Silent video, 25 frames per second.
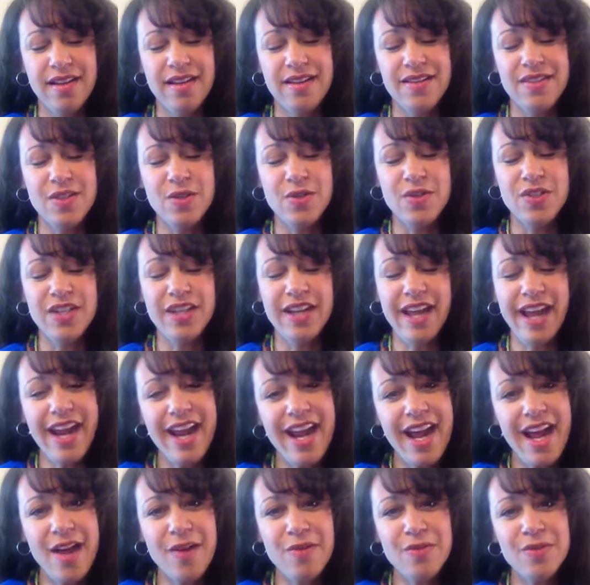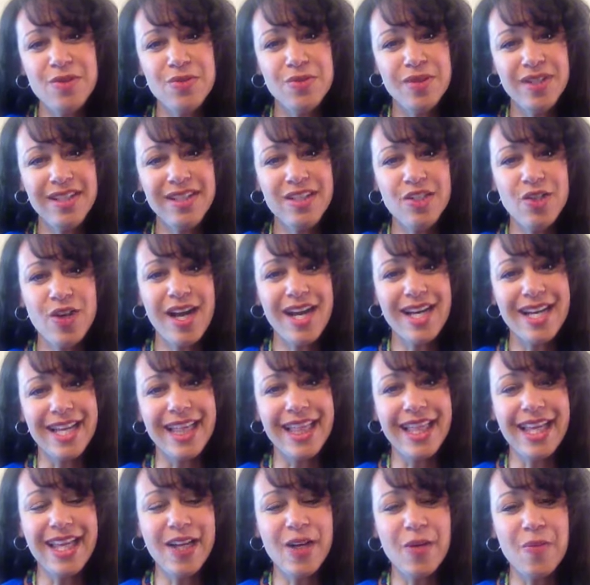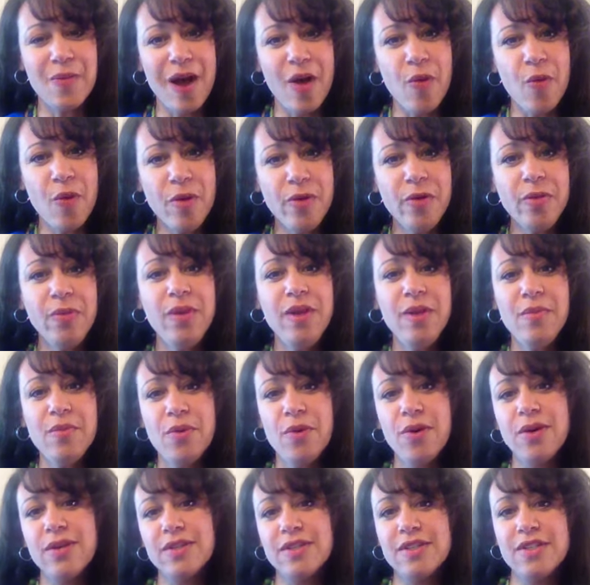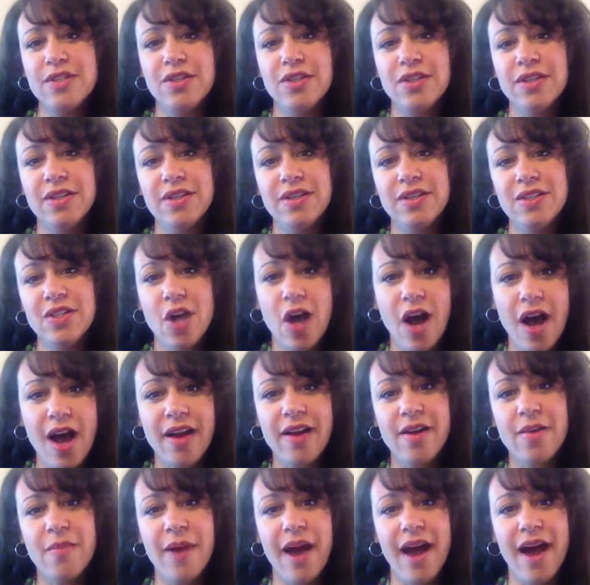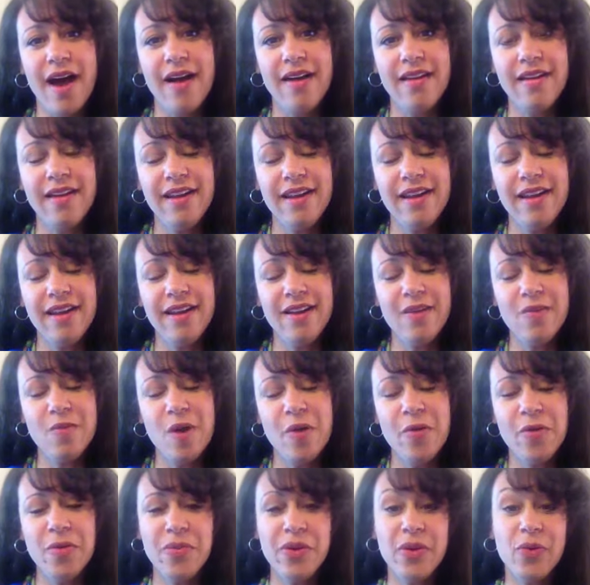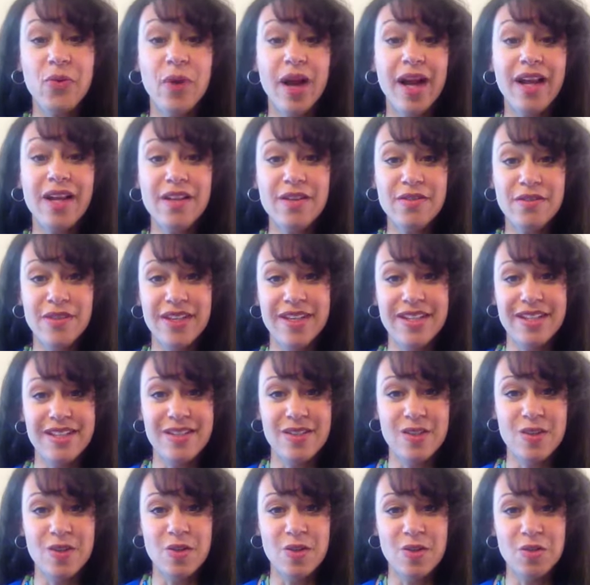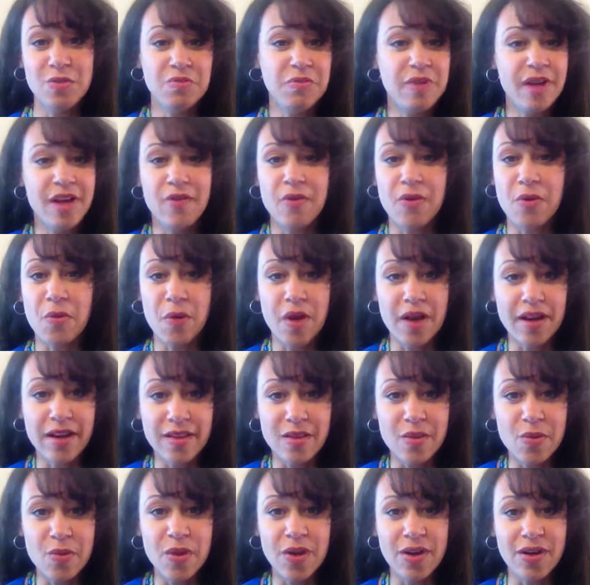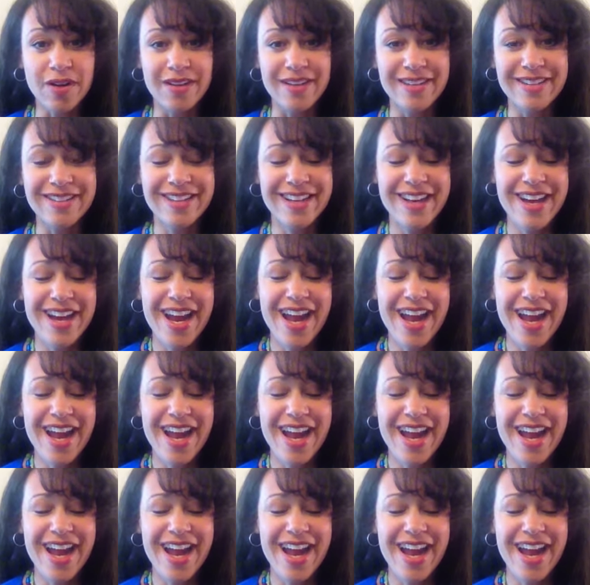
So today I was really trying to think about what would be important to talk about and what would be relevant to everyone in the world.